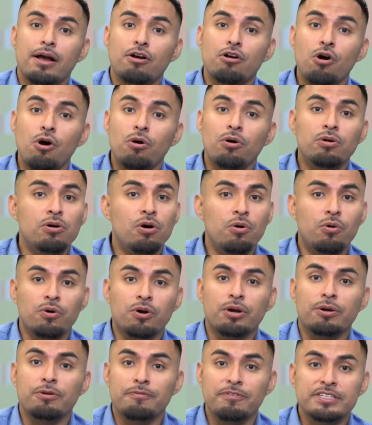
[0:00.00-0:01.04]
call
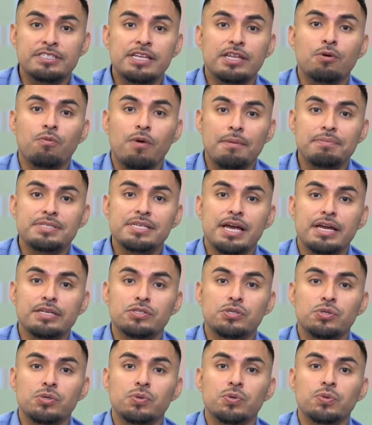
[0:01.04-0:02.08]
or visit the
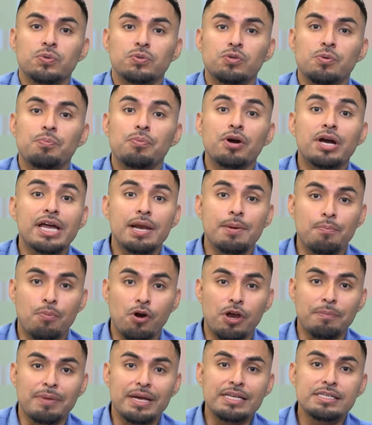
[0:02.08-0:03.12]
website to book an
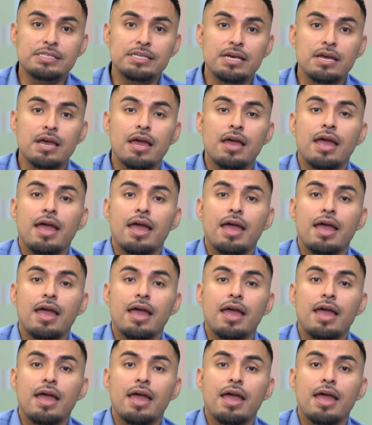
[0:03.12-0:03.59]
appointment.